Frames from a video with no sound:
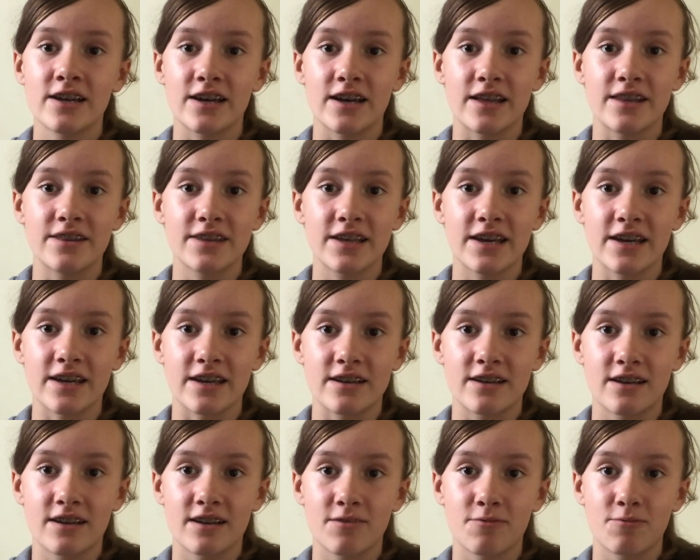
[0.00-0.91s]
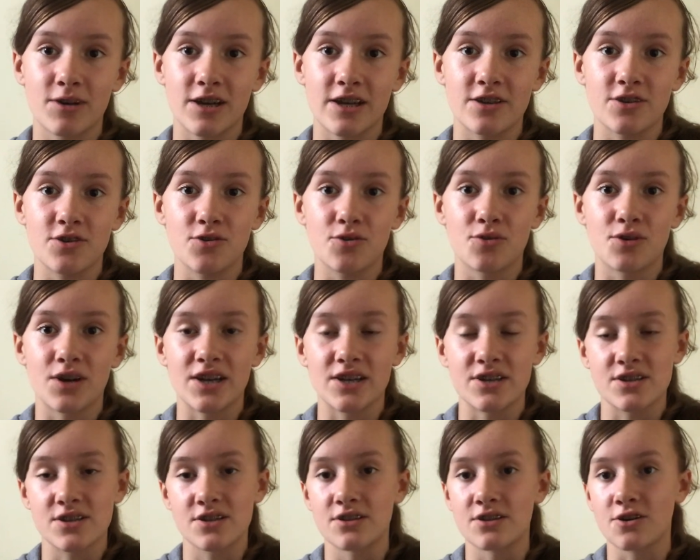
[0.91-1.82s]
And then when you go
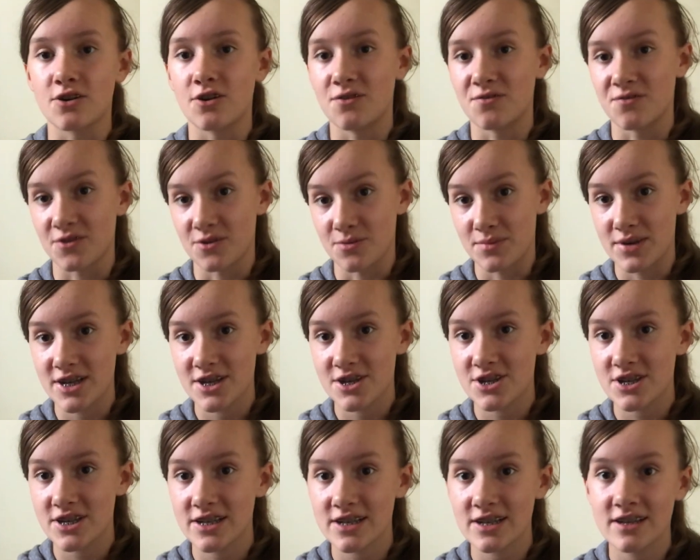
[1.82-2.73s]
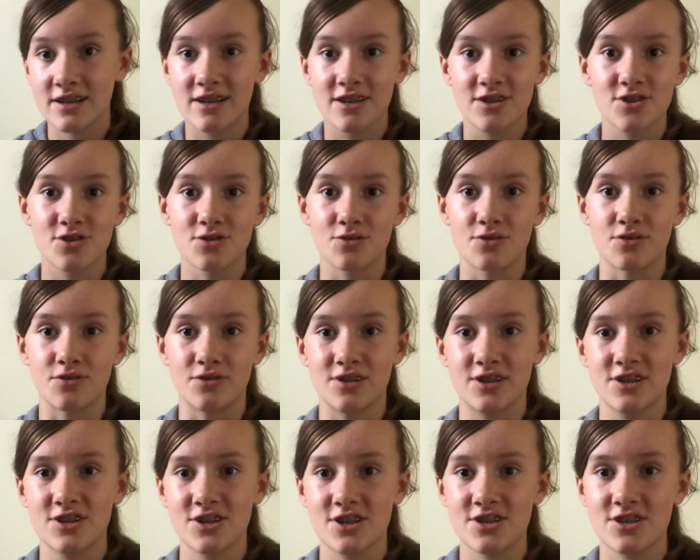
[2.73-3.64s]
into the confirmation, so
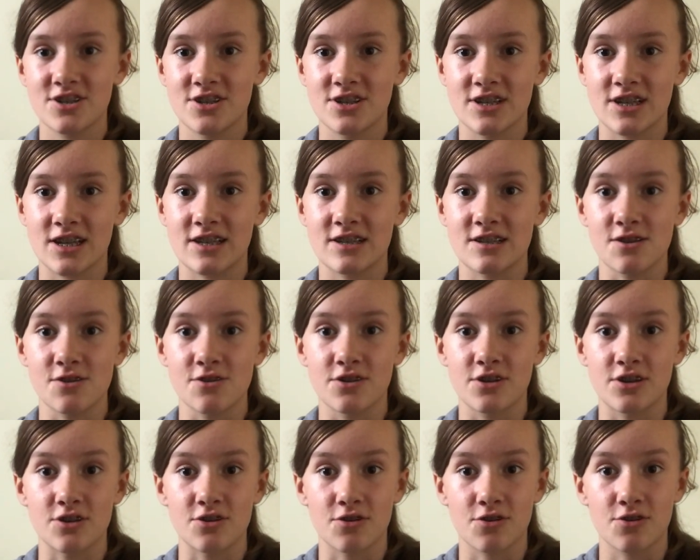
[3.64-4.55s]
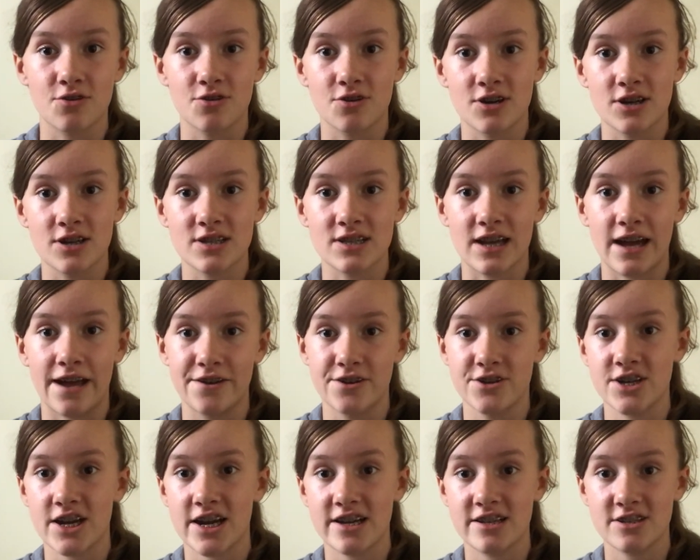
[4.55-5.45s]
the judge just has a look at your horse and
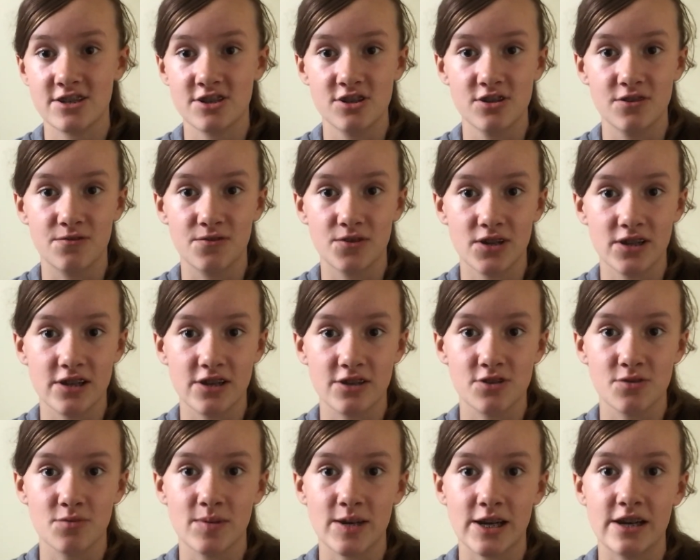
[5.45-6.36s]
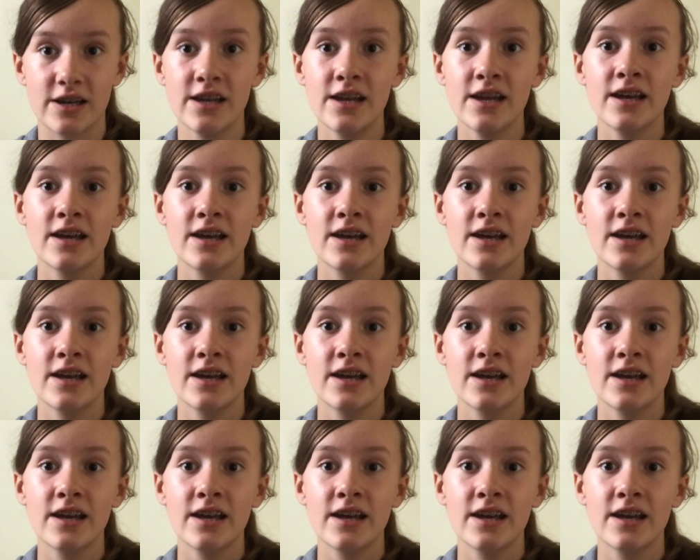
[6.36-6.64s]
chats to you for a little bit,